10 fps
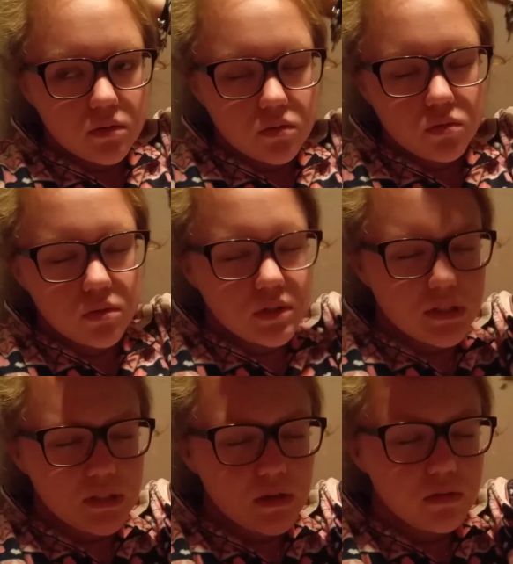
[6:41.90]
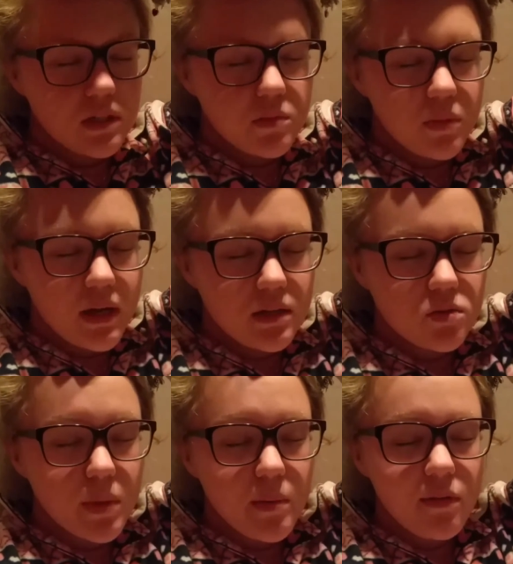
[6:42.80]
to town nearby to
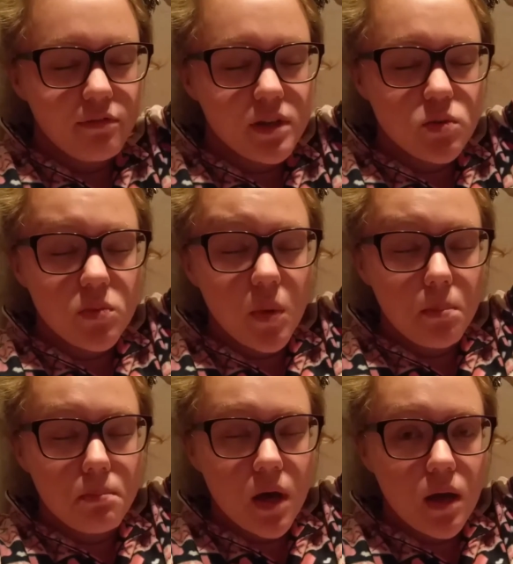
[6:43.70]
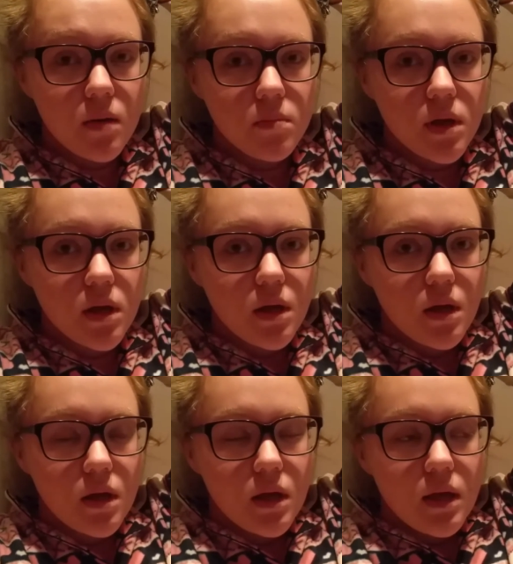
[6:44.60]
buy my fish with my mom,
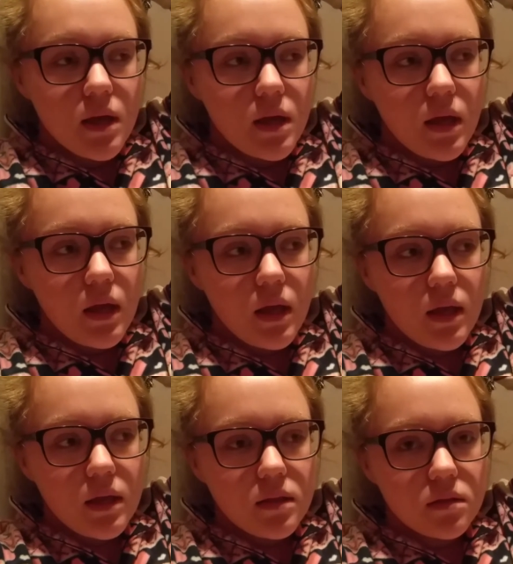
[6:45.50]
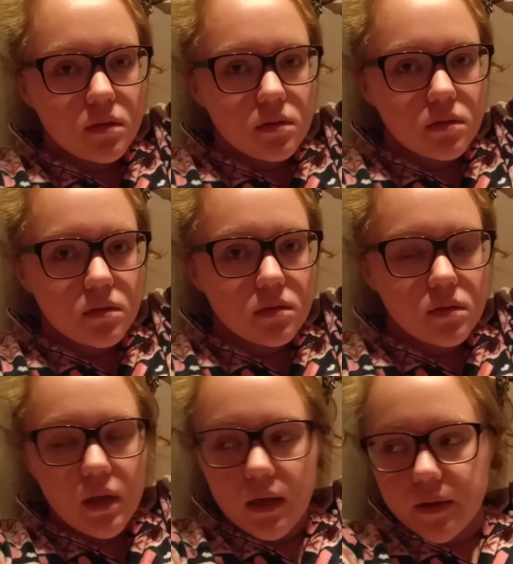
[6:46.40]
and
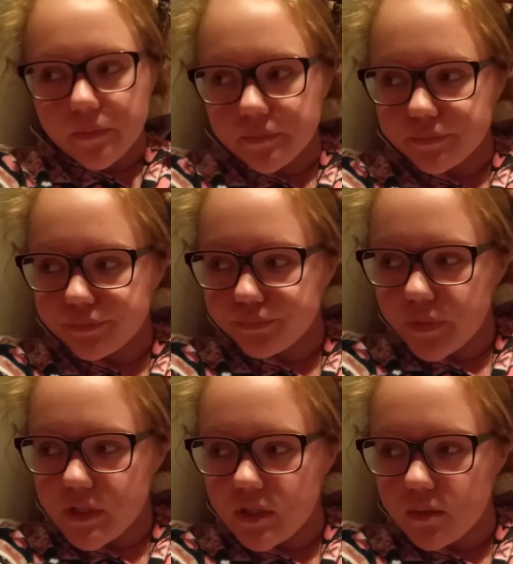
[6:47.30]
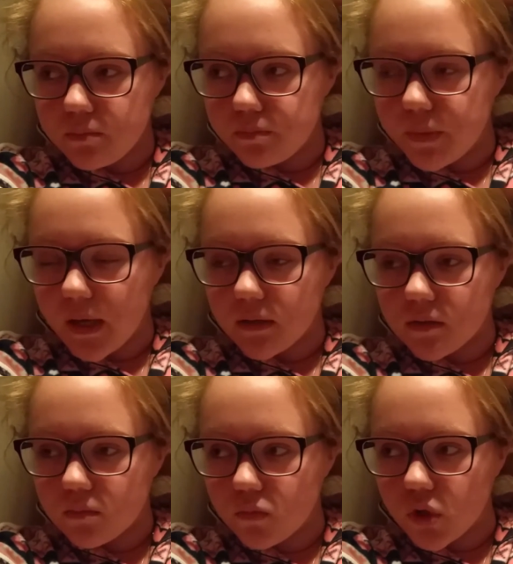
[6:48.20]
yeah, busy packed
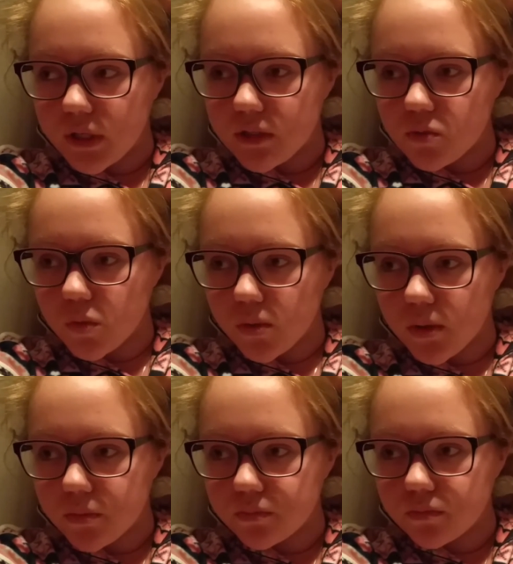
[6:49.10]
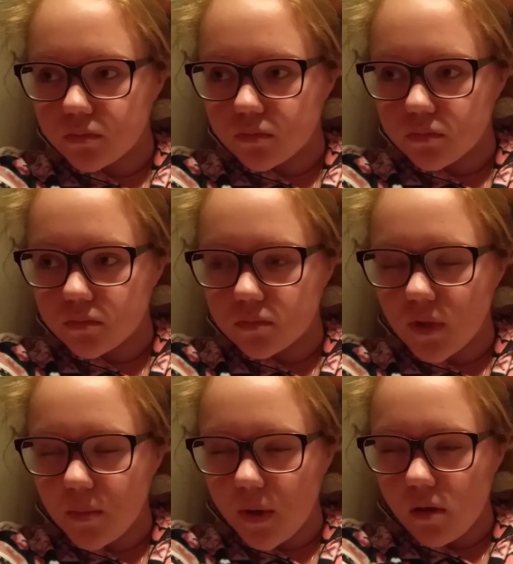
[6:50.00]
morning tomorrow.
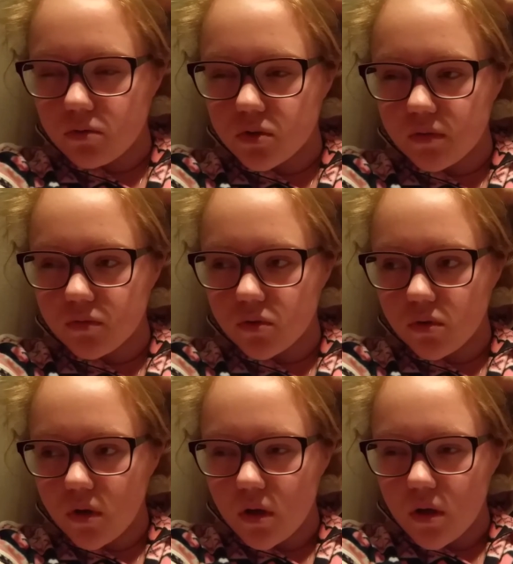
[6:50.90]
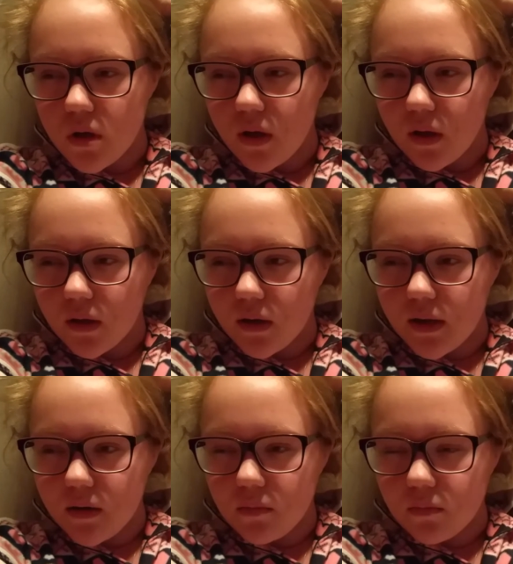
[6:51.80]
Maybe I also have to
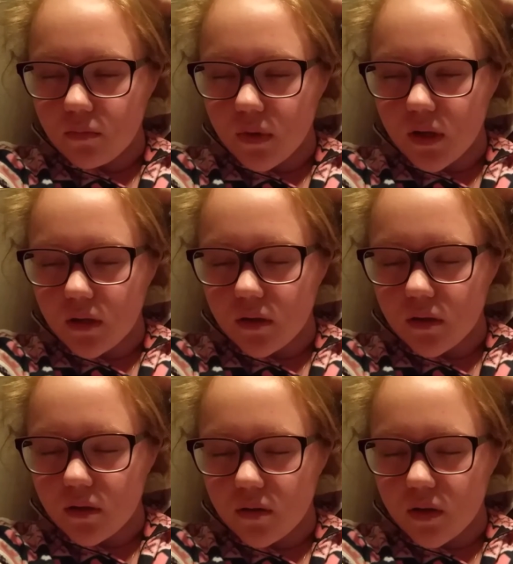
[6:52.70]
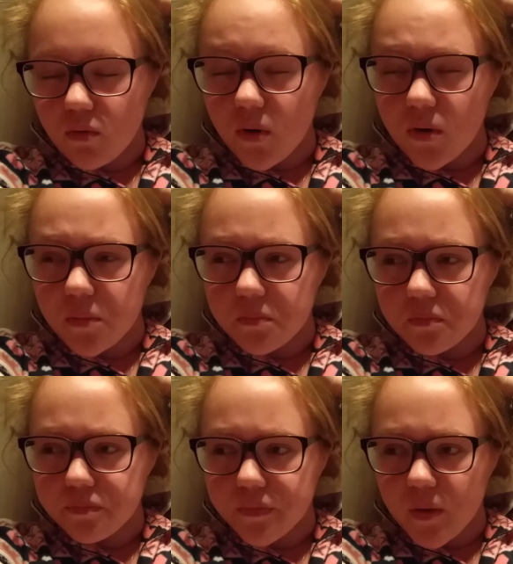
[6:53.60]
clean my aquarium
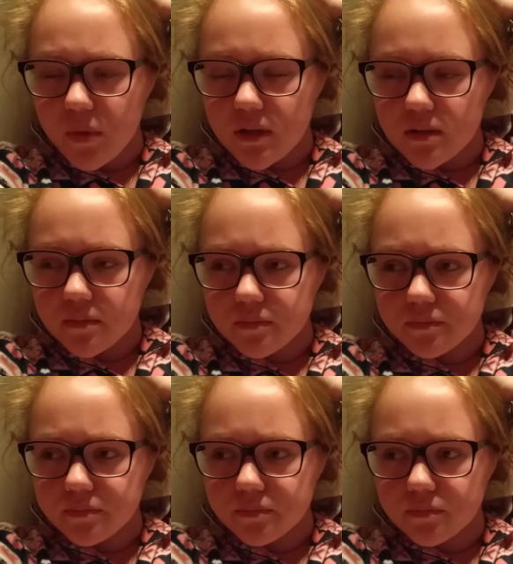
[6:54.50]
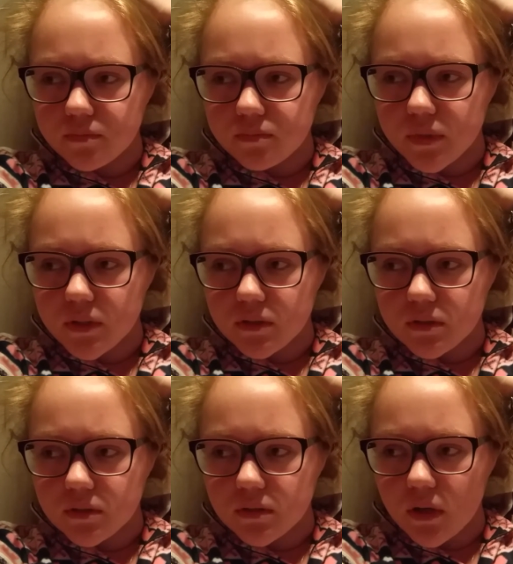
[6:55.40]
a bit, but
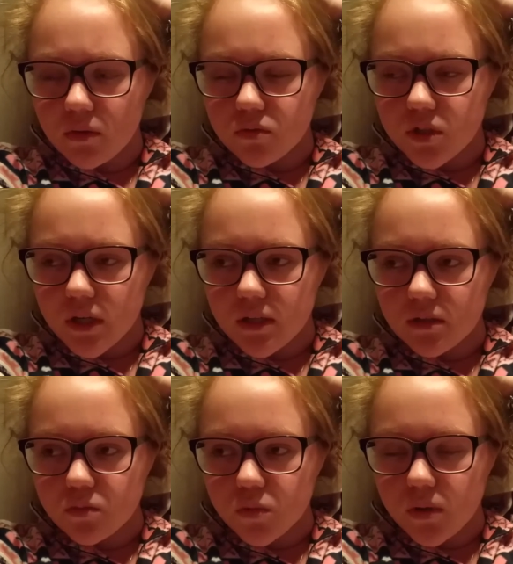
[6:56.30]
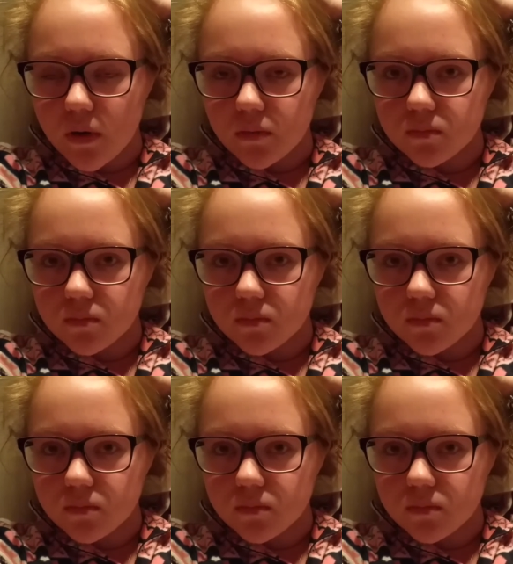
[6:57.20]
I'll check that tomorrow.